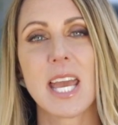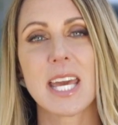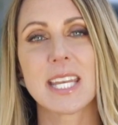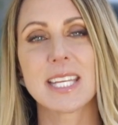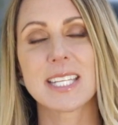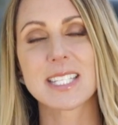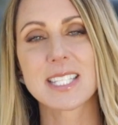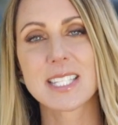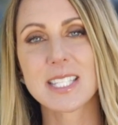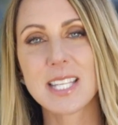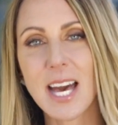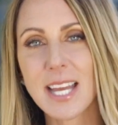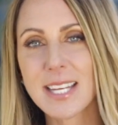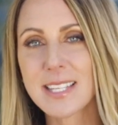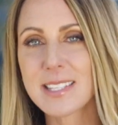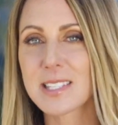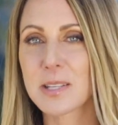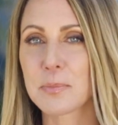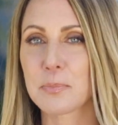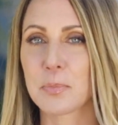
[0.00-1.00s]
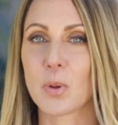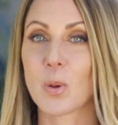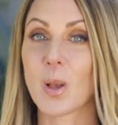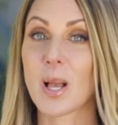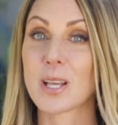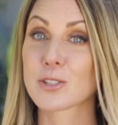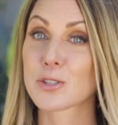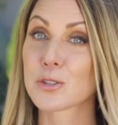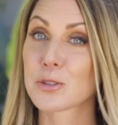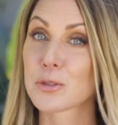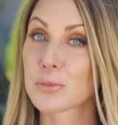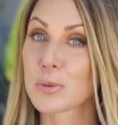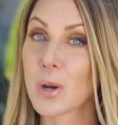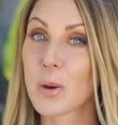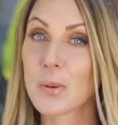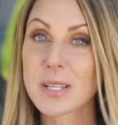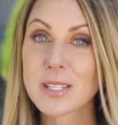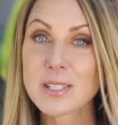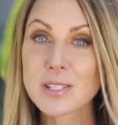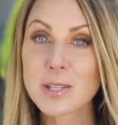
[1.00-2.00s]
And it is not as simple as
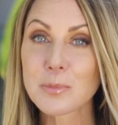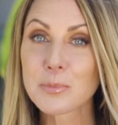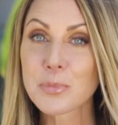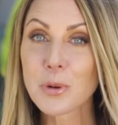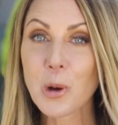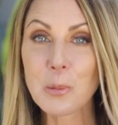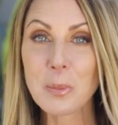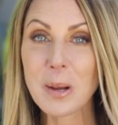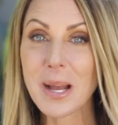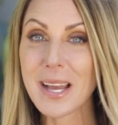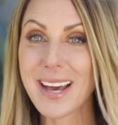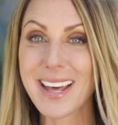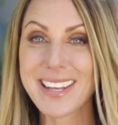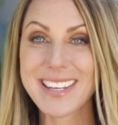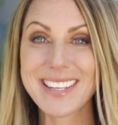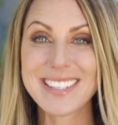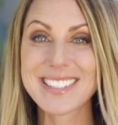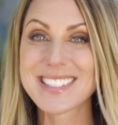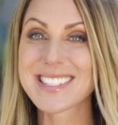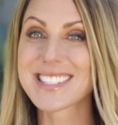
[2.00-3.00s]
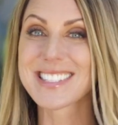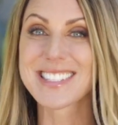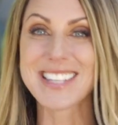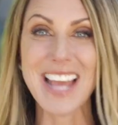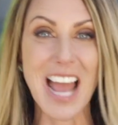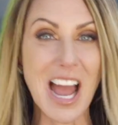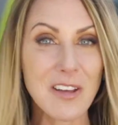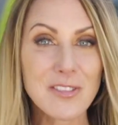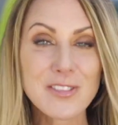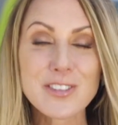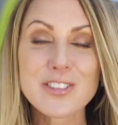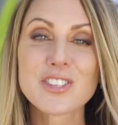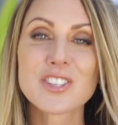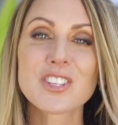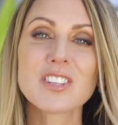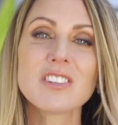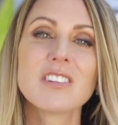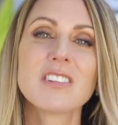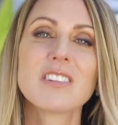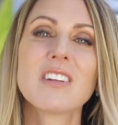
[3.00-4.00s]
throwing some probiotics down the
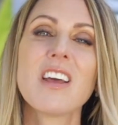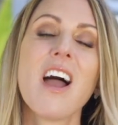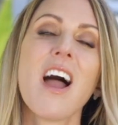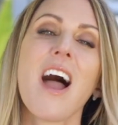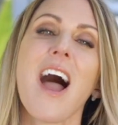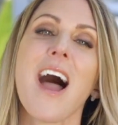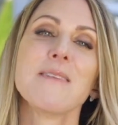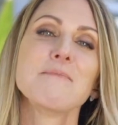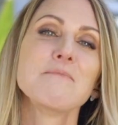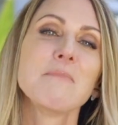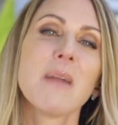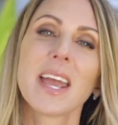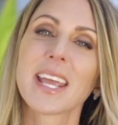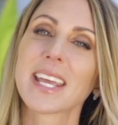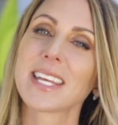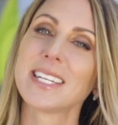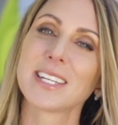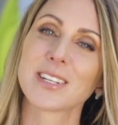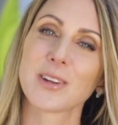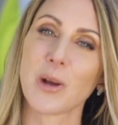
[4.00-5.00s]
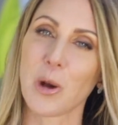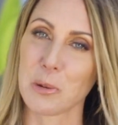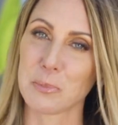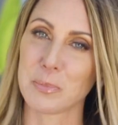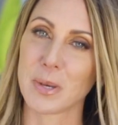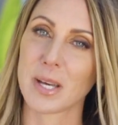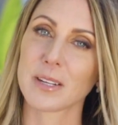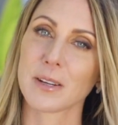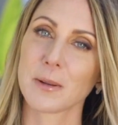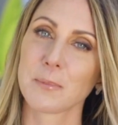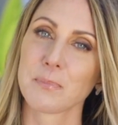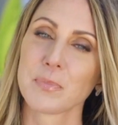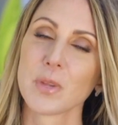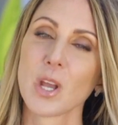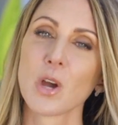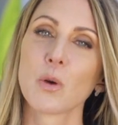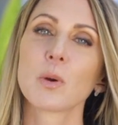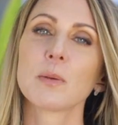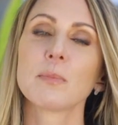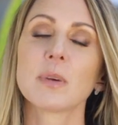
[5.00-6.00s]
chute and making it all better.
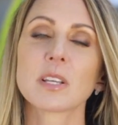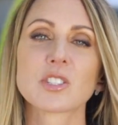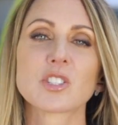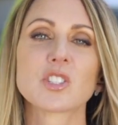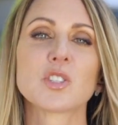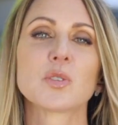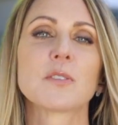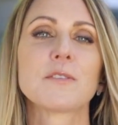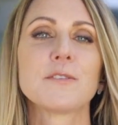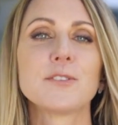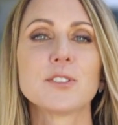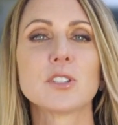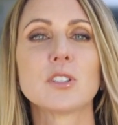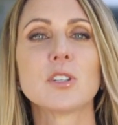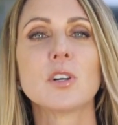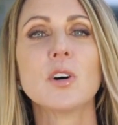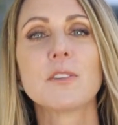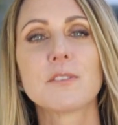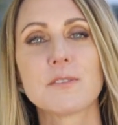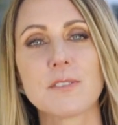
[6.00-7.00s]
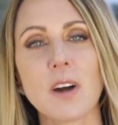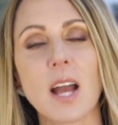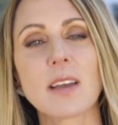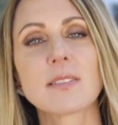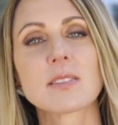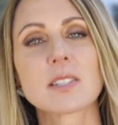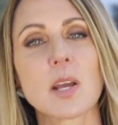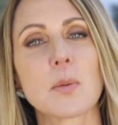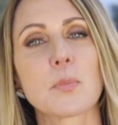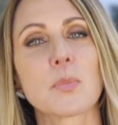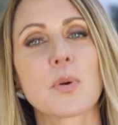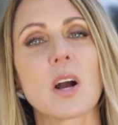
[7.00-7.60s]
We must do a full 5-step